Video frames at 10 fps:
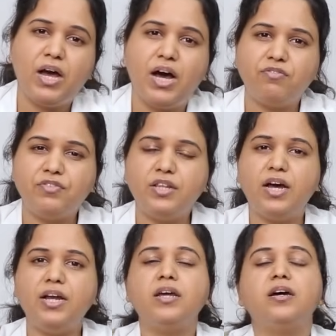After
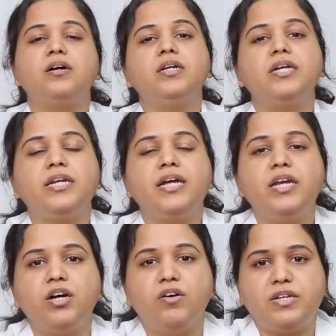that, a detailed
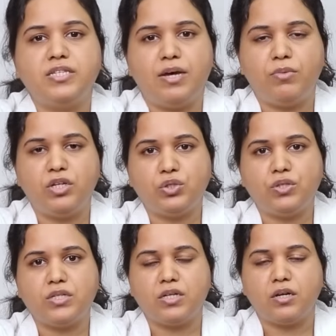nerve examination
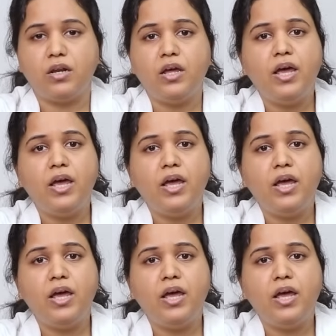is done.